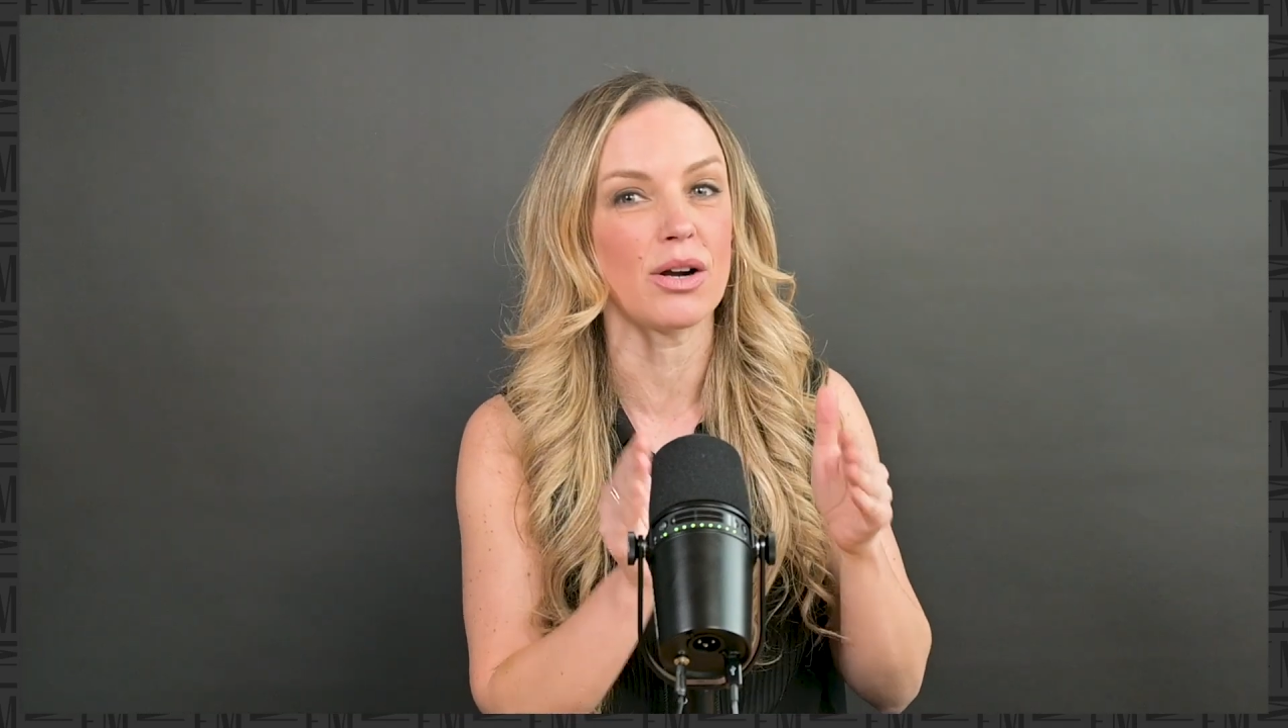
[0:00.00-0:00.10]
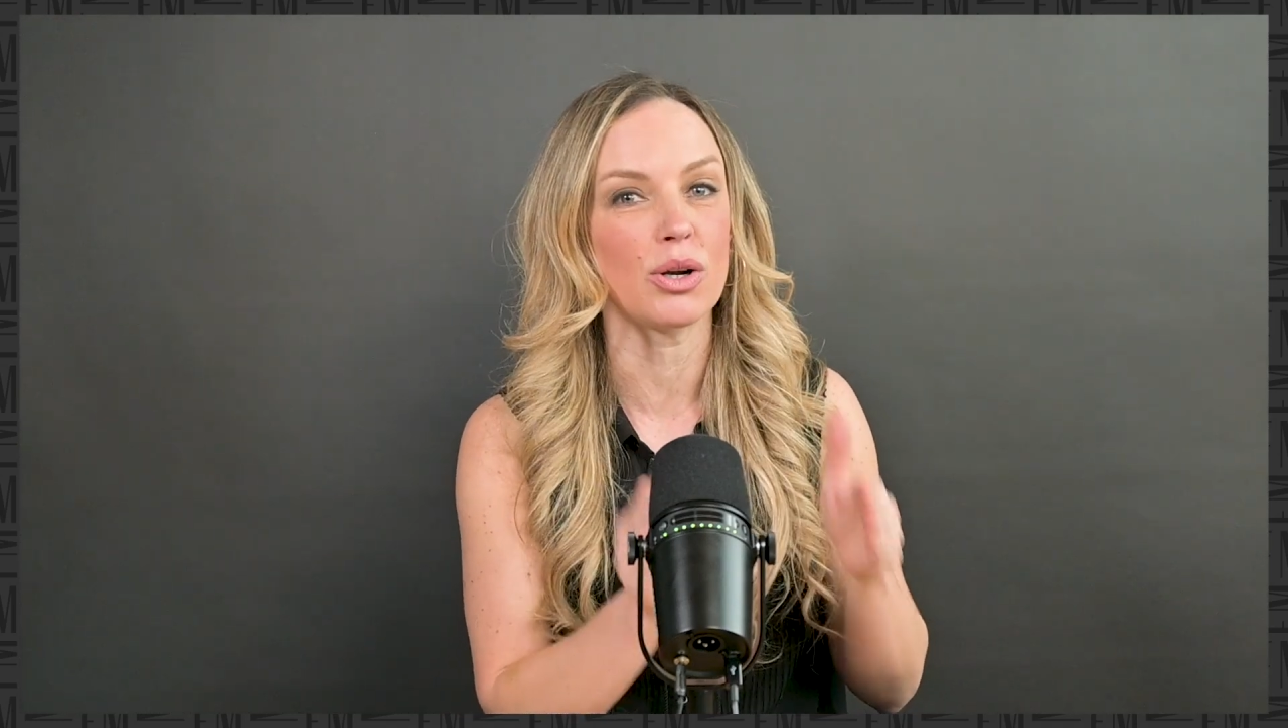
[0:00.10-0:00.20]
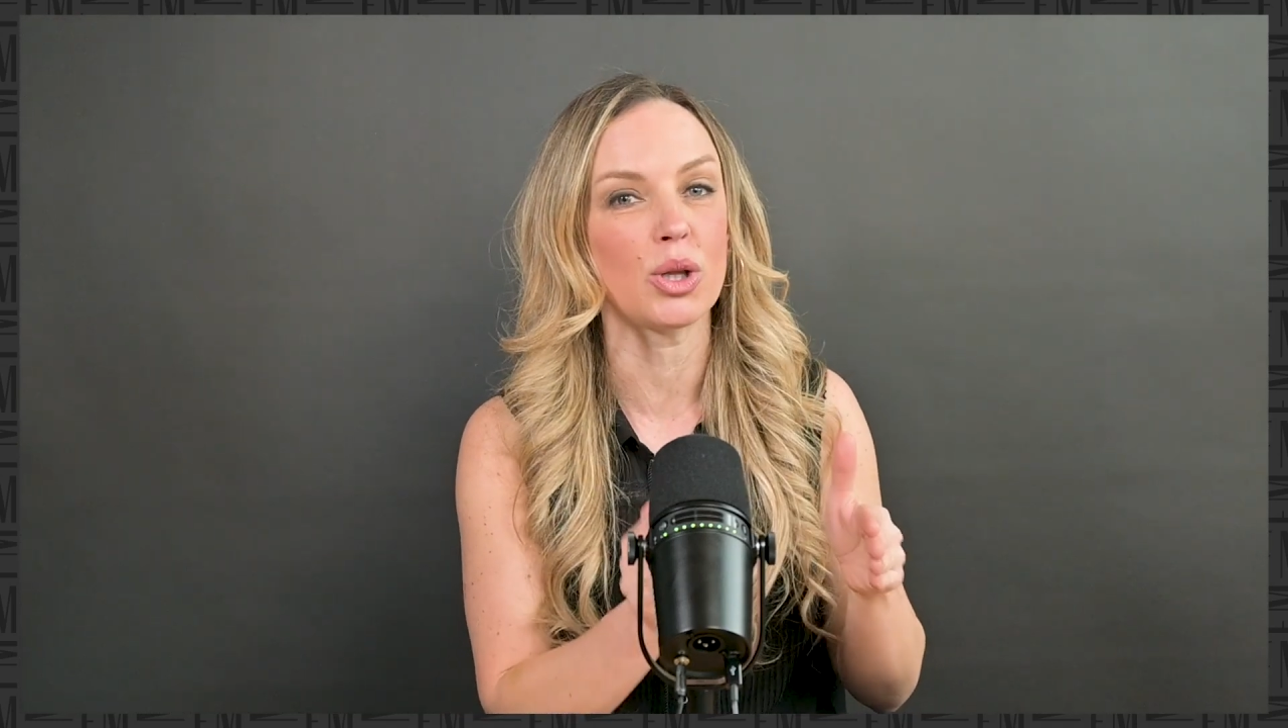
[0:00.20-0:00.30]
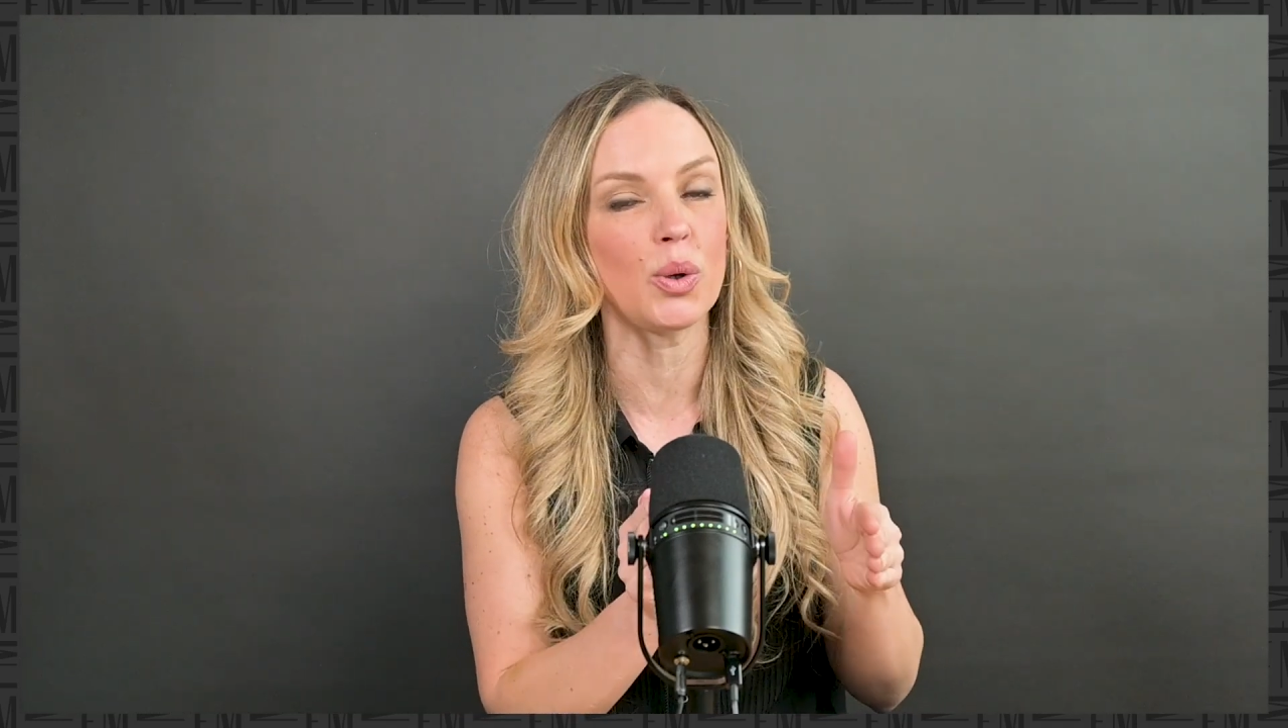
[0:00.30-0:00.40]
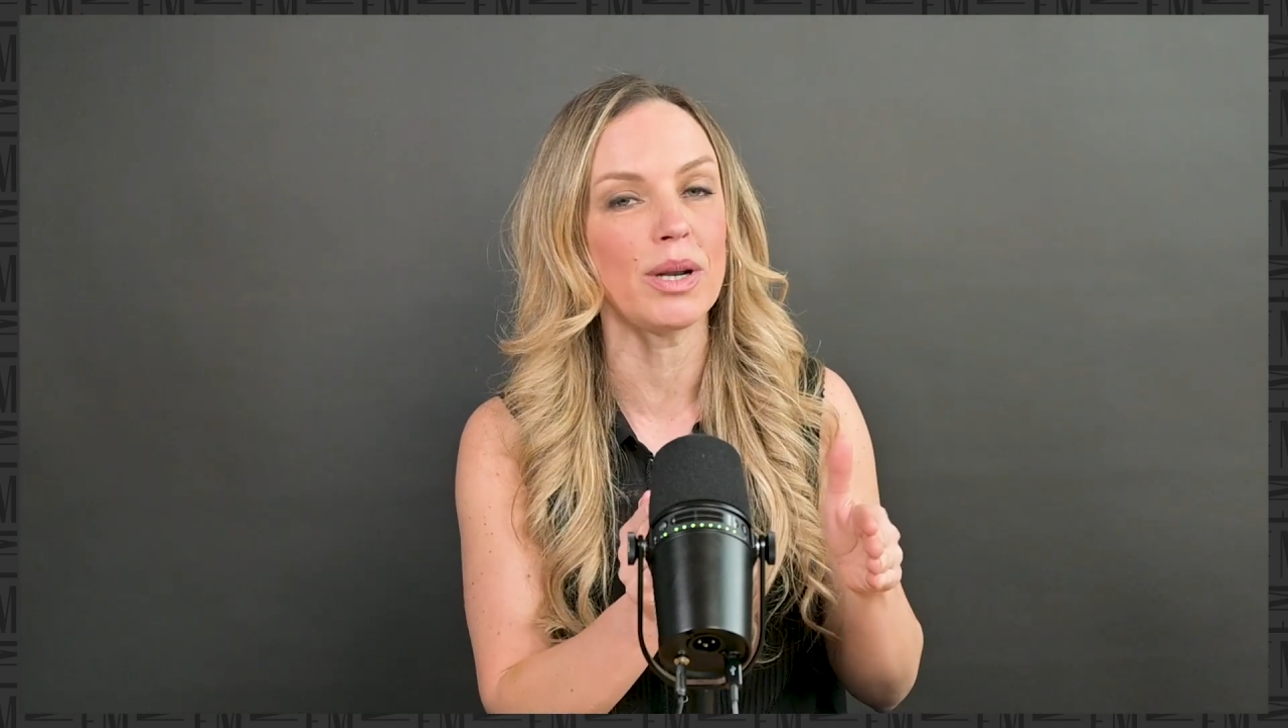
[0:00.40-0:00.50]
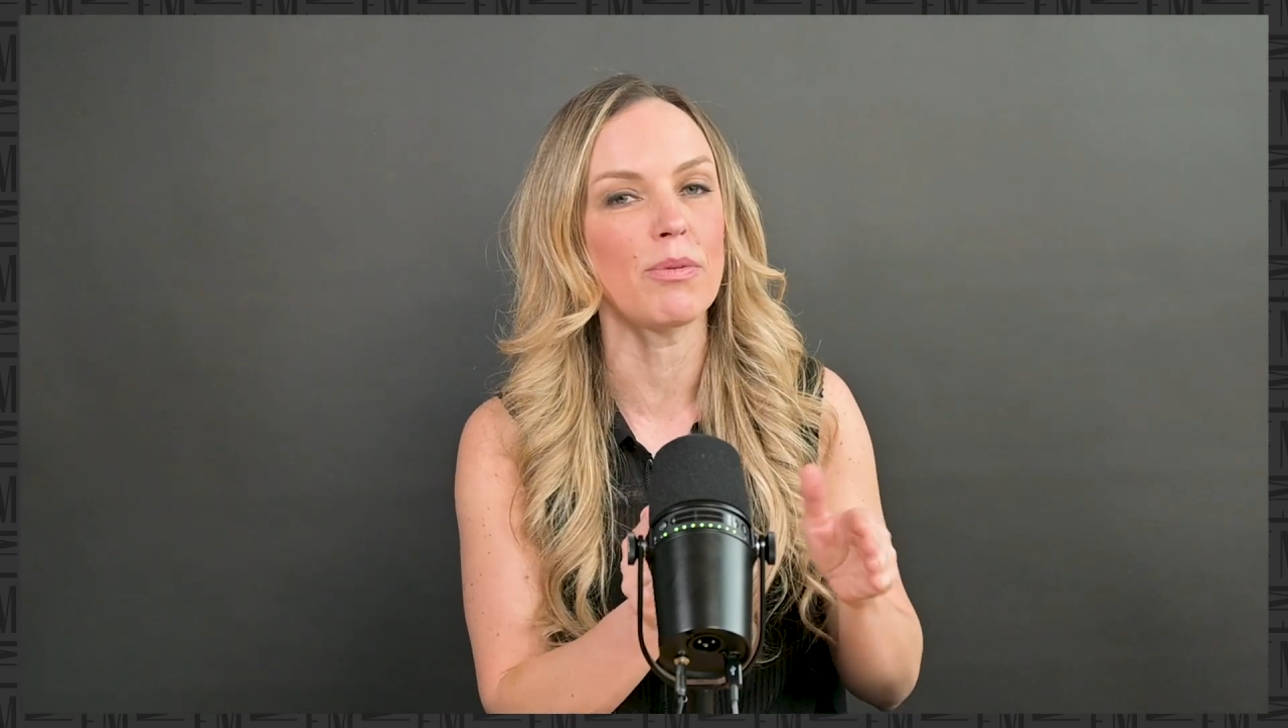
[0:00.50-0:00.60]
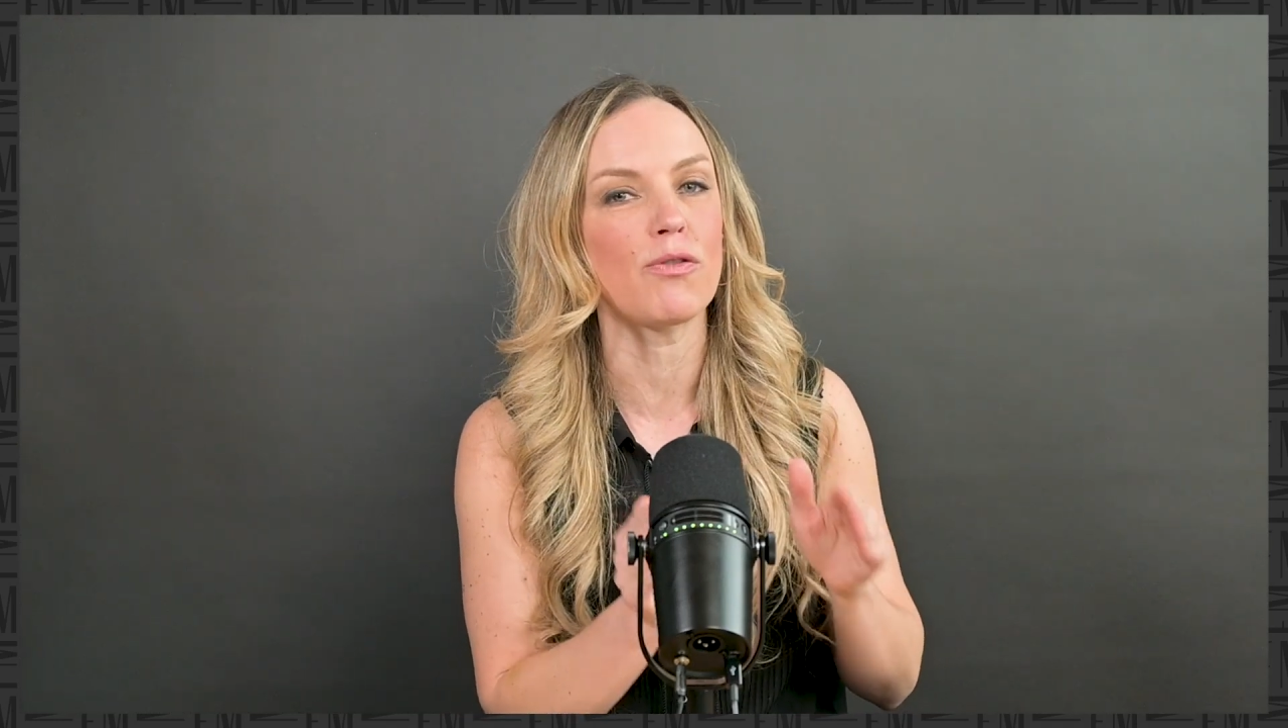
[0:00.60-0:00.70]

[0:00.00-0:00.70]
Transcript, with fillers: are included